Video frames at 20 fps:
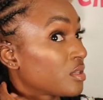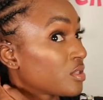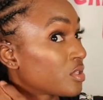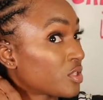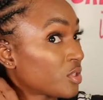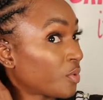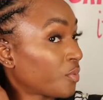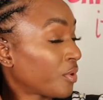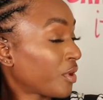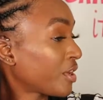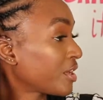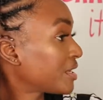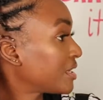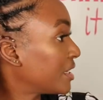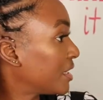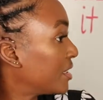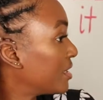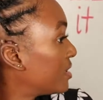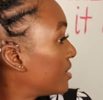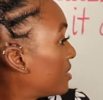so we're
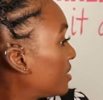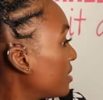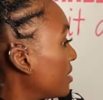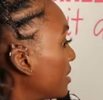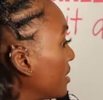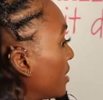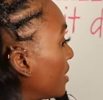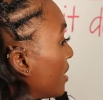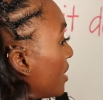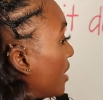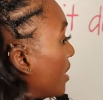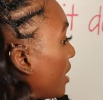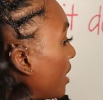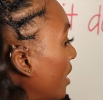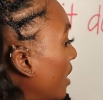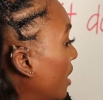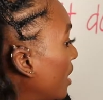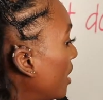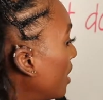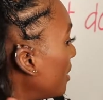done.
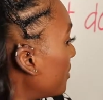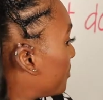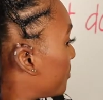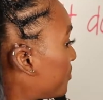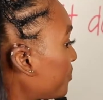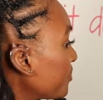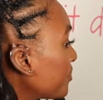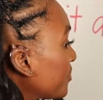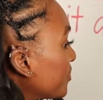I'm